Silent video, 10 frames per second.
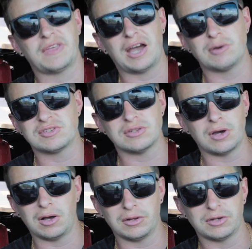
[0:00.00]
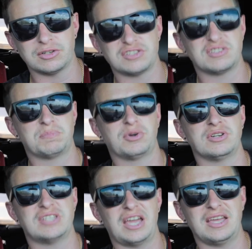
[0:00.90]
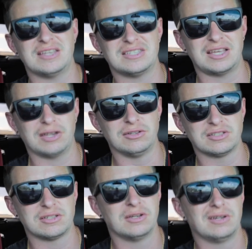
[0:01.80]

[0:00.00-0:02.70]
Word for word: $1,000 per day in sales.